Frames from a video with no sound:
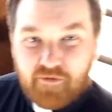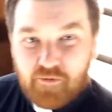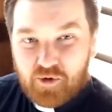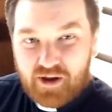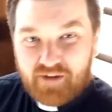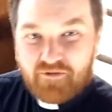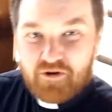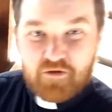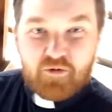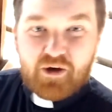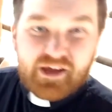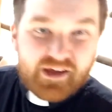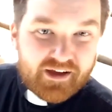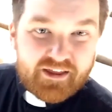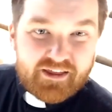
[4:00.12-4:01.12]
from whatever's
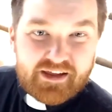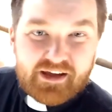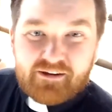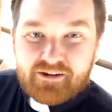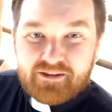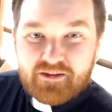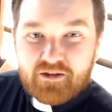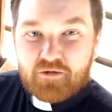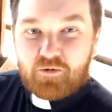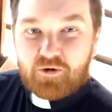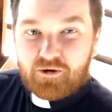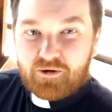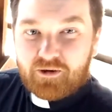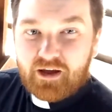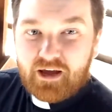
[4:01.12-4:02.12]
weighing us down in this
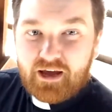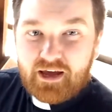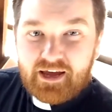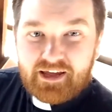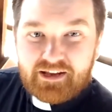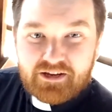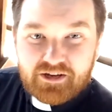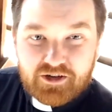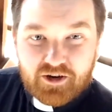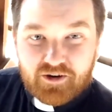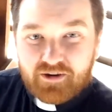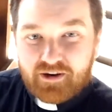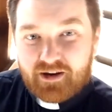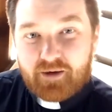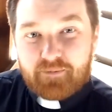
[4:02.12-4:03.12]
world and to
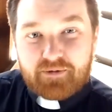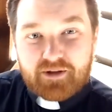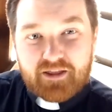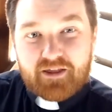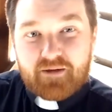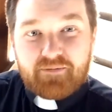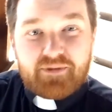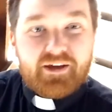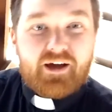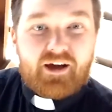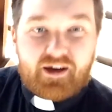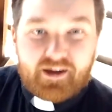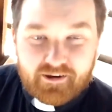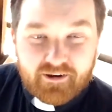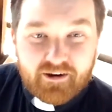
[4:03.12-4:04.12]
turn it up to something
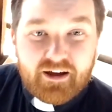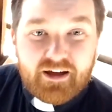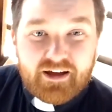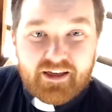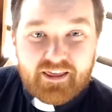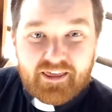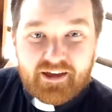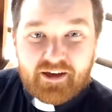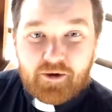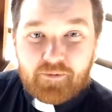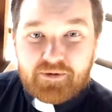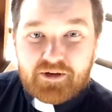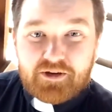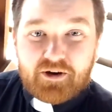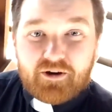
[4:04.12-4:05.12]
higher. They
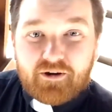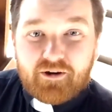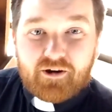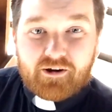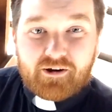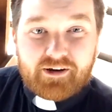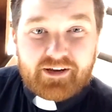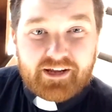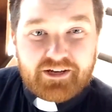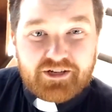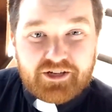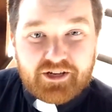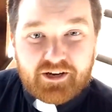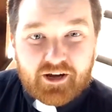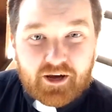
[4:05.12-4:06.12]
help to turn our
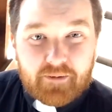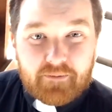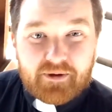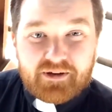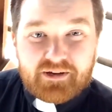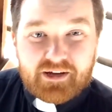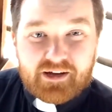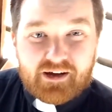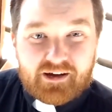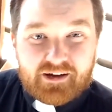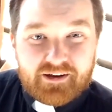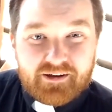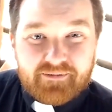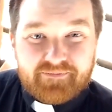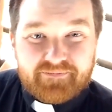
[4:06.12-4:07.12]
attention up to
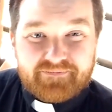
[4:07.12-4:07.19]
God.